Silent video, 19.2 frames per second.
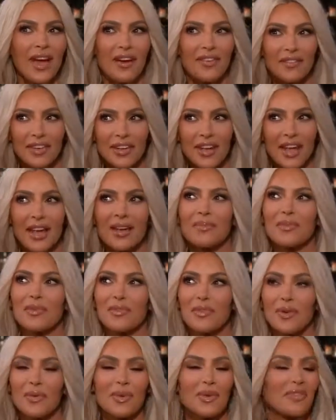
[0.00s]
every night
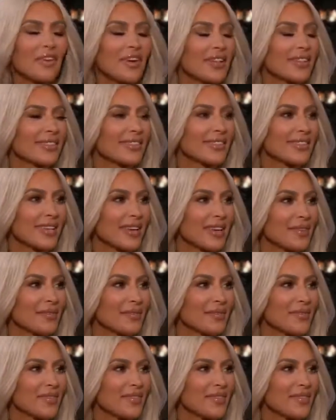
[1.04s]
before we fall asleep.